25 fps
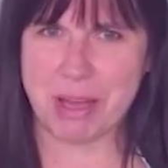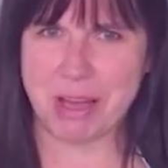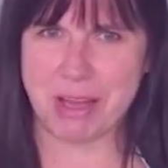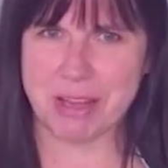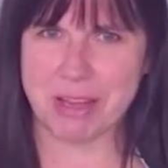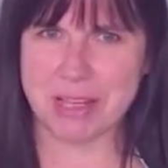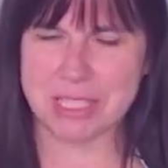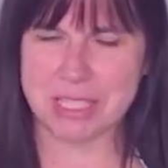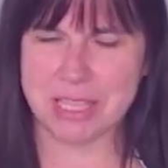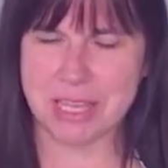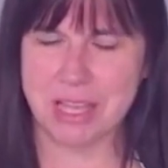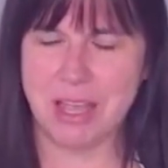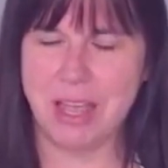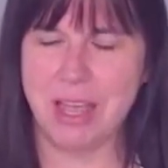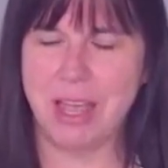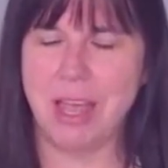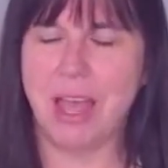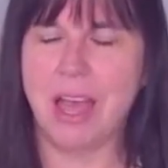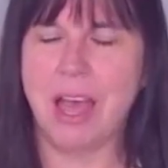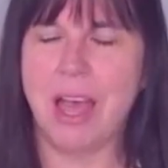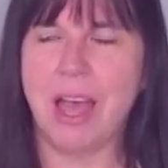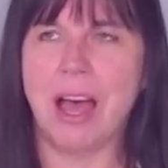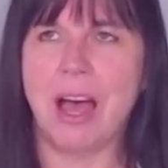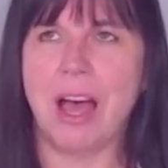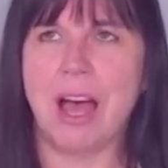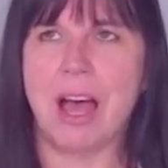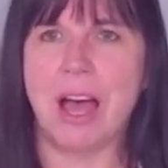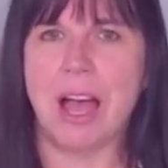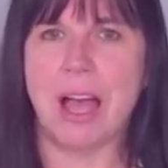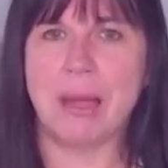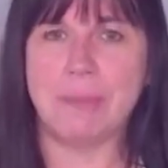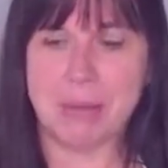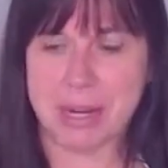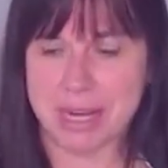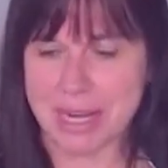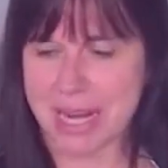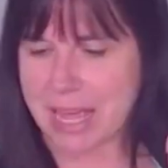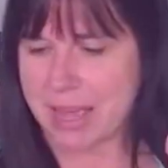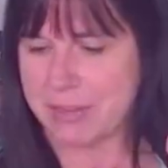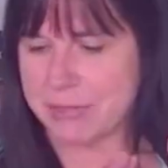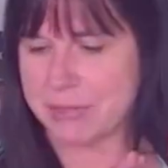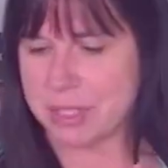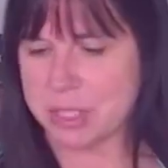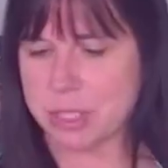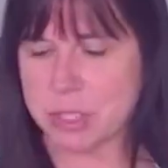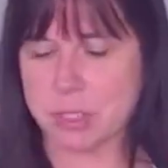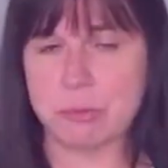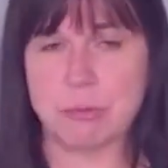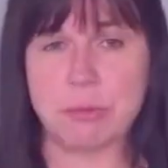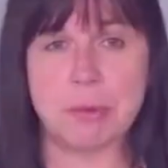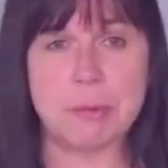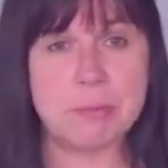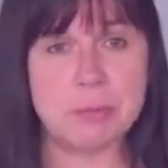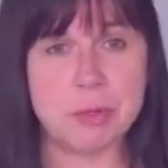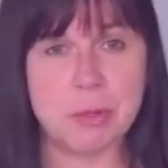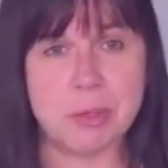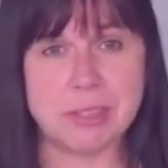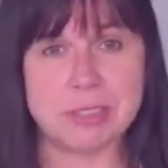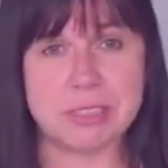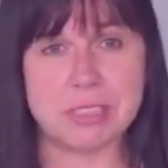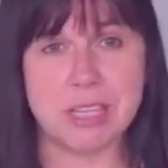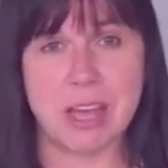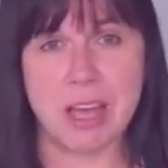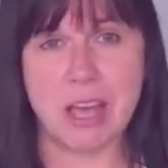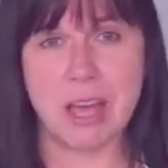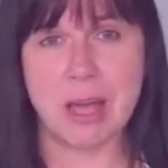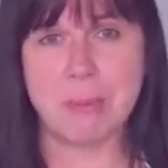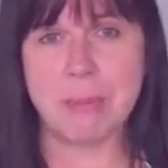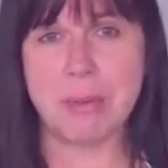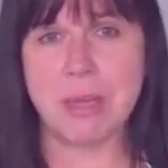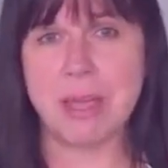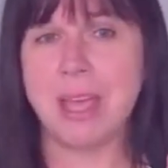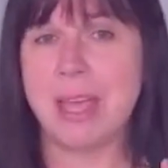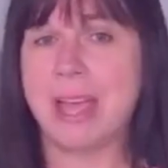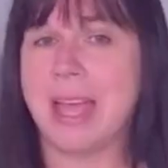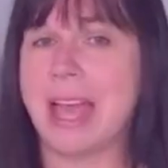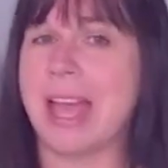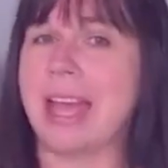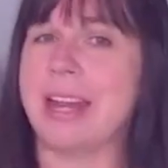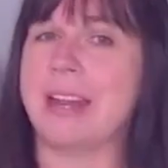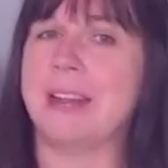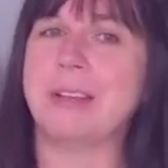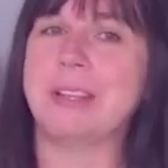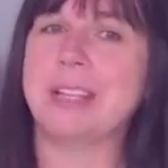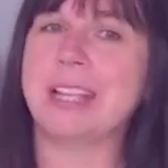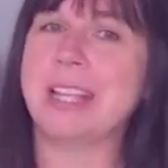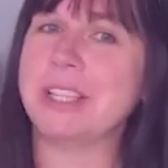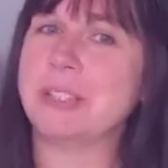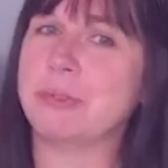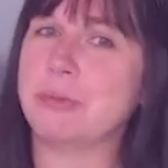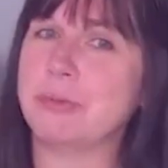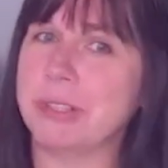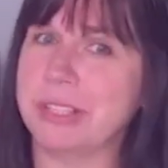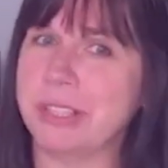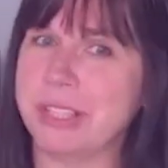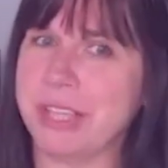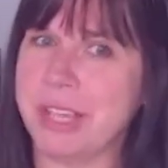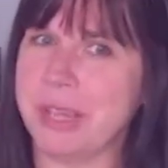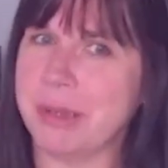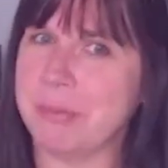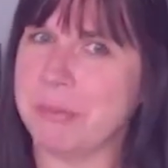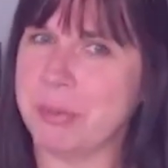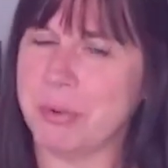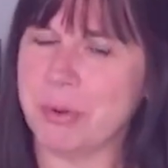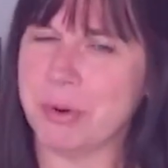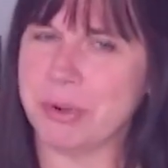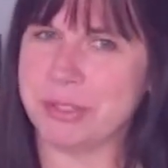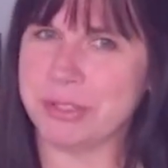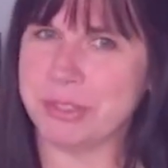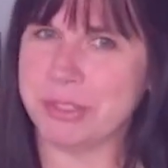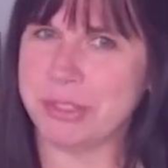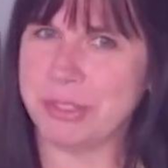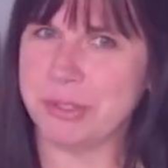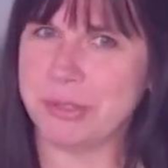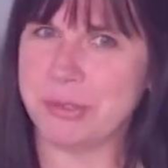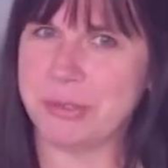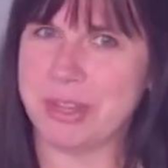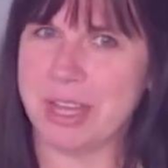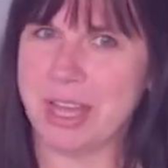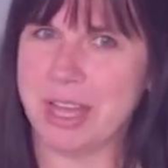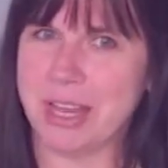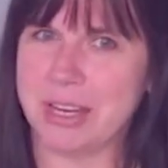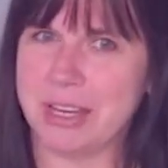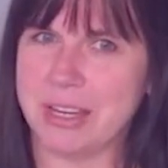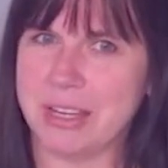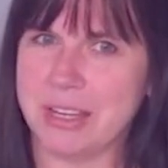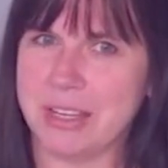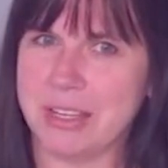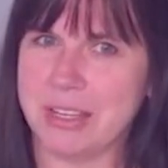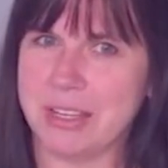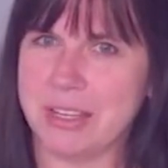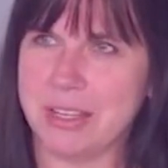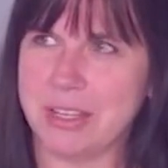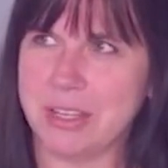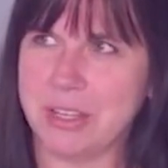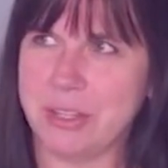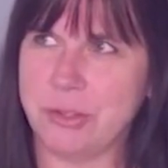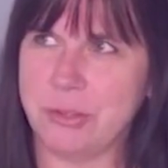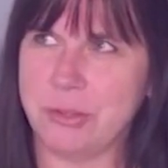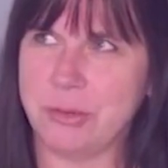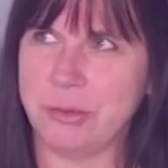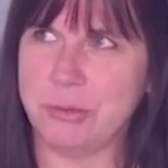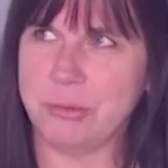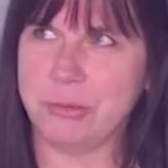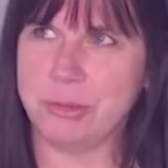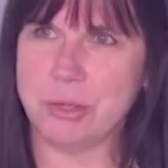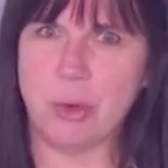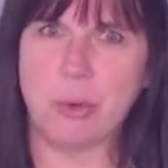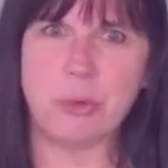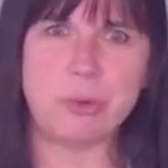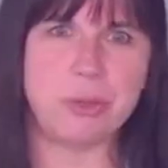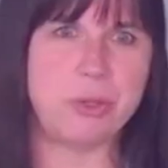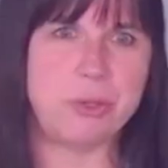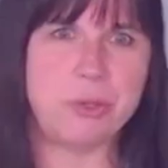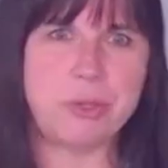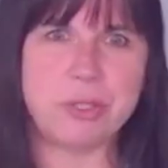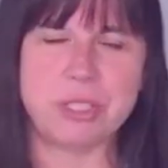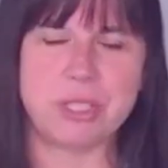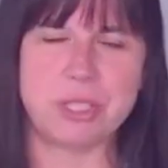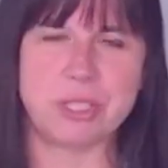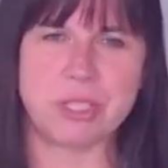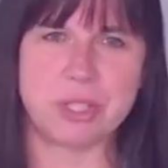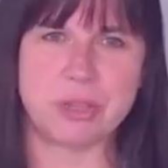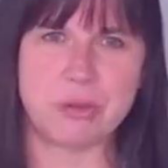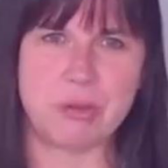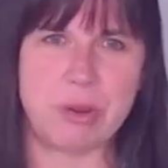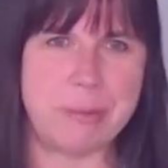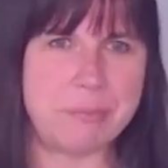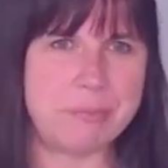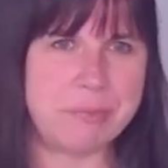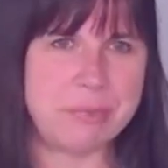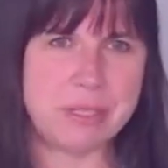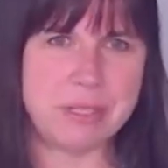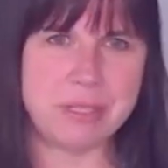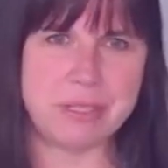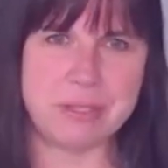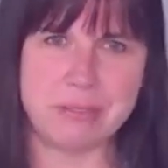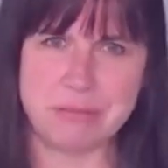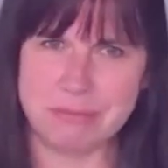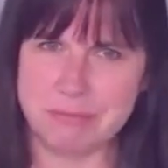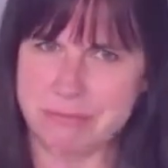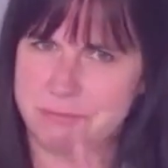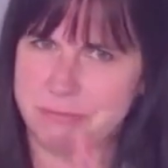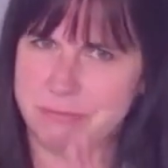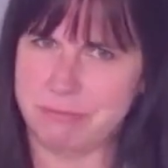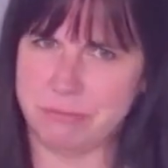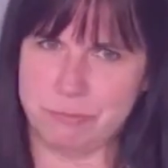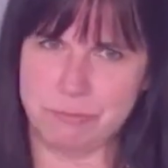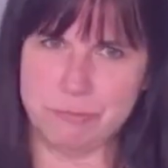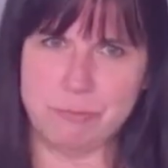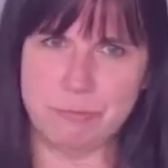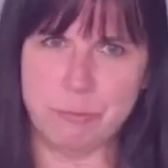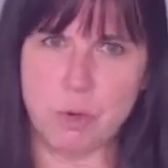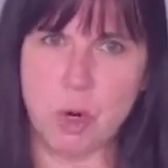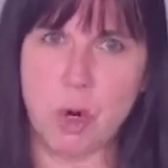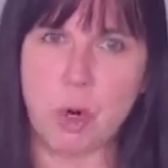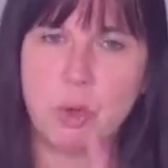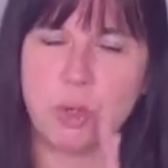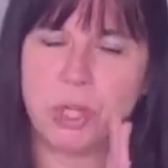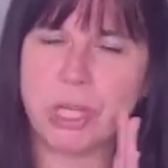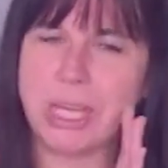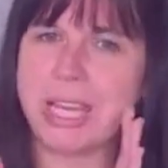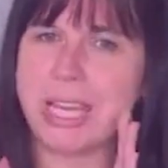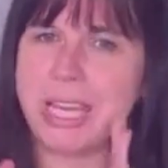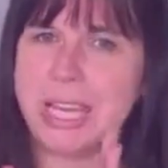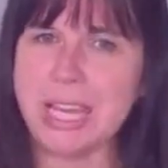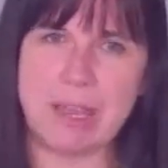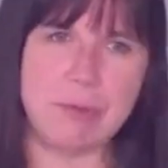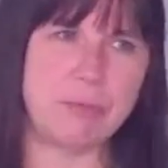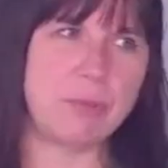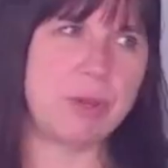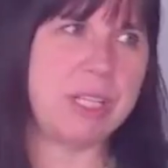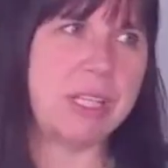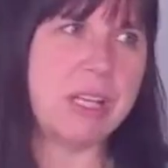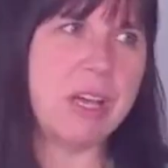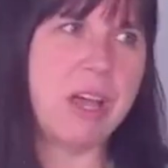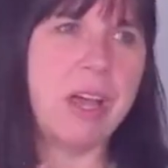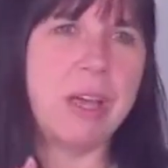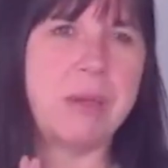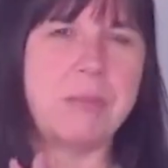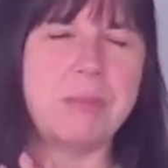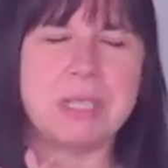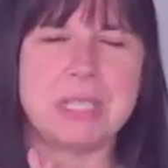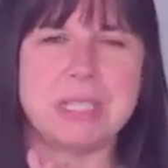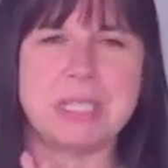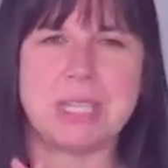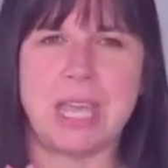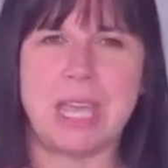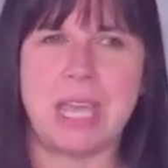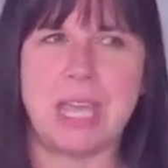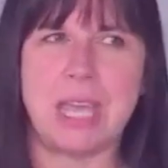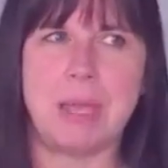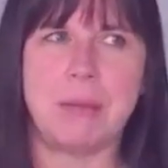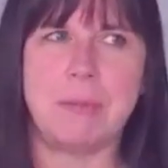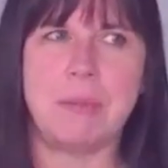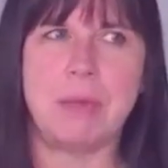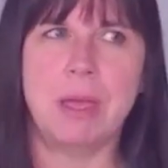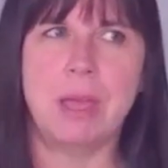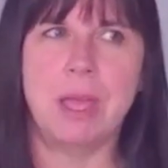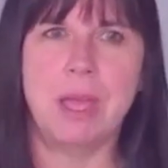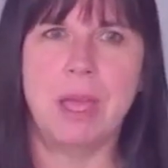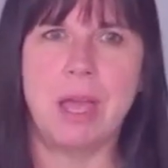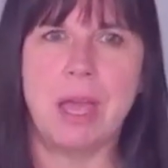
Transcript: box, I might have the script on top. And uh, it's really important too that you don't use the script roadly every time the same.